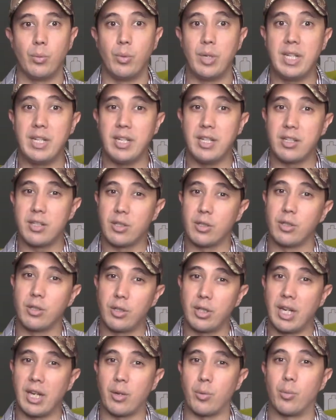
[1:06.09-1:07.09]
We need to
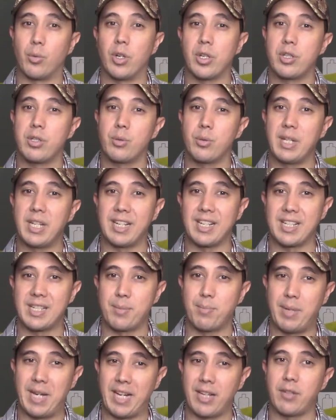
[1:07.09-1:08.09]
look at what do we
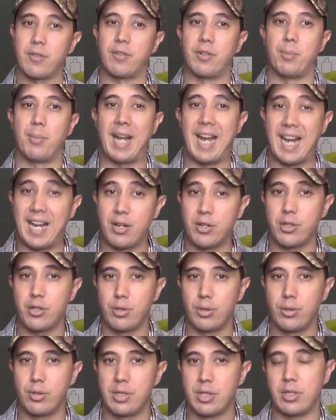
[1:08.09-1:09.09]
expect from our
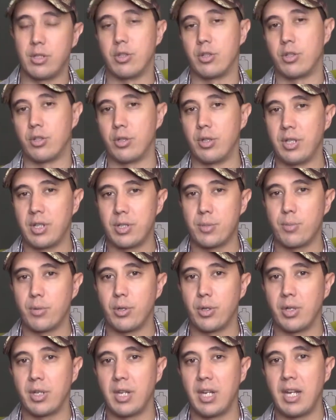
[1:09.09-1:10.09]
shoes in a shooting
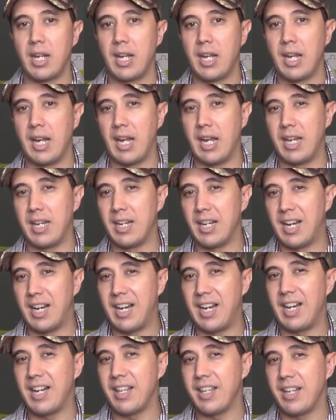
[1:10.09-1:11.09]
sport, and
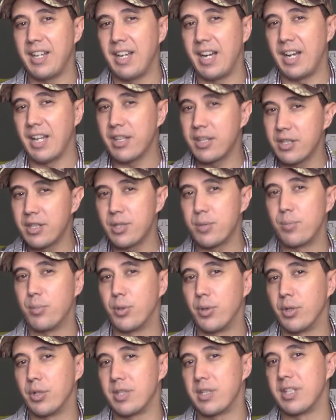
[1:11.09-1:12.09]
are there other
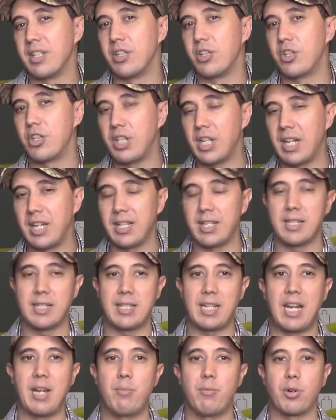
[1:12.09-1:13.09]
sports that share the
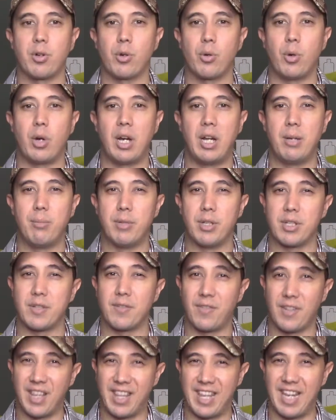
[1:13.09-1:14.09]
same requirements
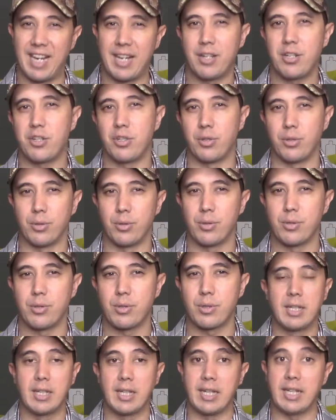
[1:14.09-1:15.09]
for their
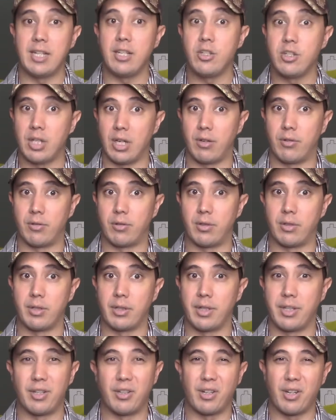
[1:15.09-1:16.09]
shoes? In general,
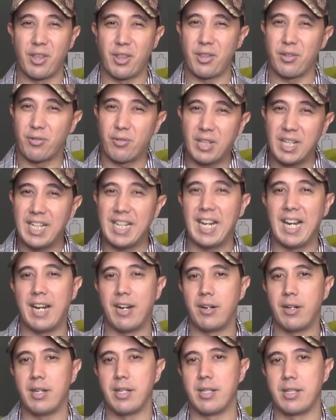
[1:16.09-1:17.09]
there are three
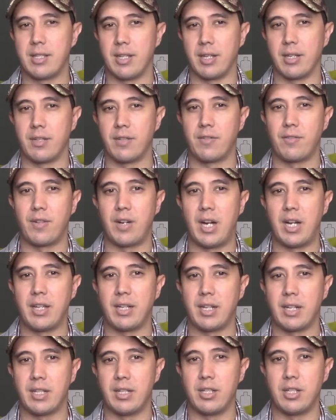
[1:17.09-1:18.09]
areas that define the
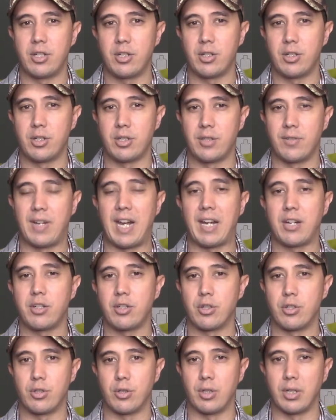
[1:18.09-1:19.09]
conditions of
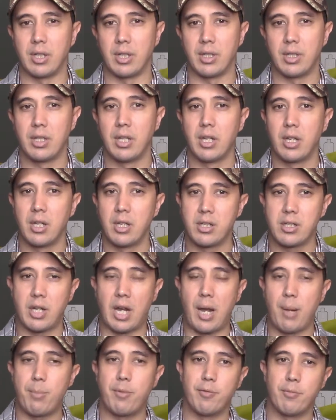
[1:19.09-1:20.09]
action shooting:
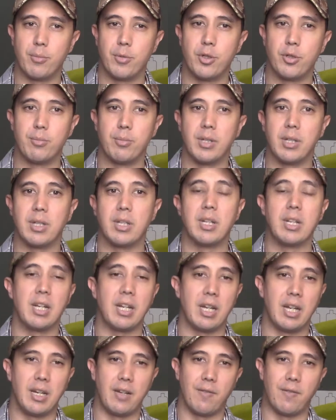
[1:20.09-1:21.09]
type of movement,
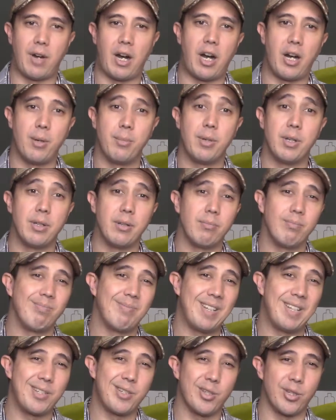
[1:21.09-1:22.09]
environment,
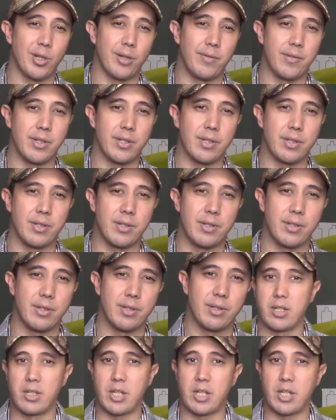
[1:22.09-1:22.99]
and surfaces.